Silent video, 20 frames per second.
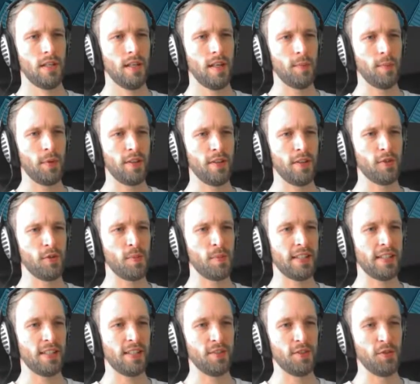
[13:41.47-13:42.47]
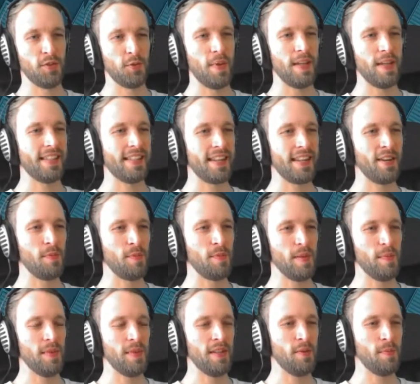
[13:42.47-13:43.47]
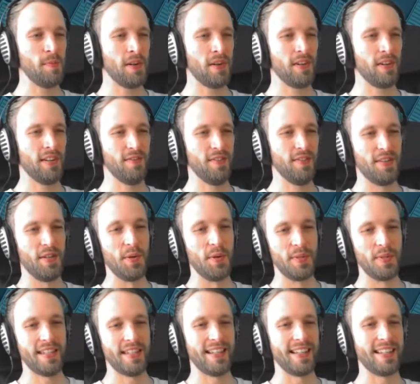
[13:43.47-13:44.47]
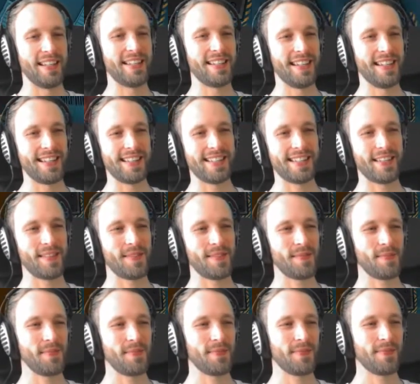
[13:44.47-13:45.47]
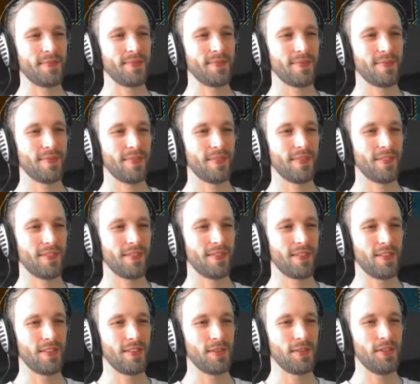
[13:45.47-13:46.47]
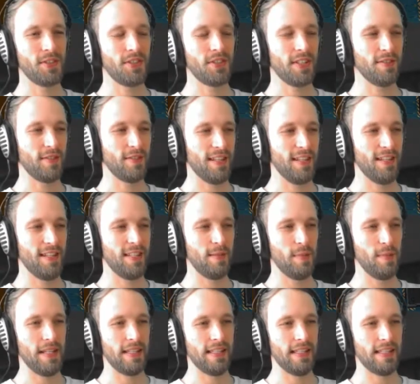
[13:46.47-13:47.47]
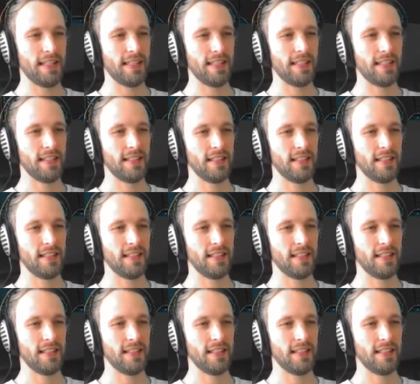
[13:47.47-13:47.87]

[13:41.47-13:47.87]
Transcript: I'm gonna throw myself into space now. Meet me in the bar if I don't die. Nice. Throw yourself into space.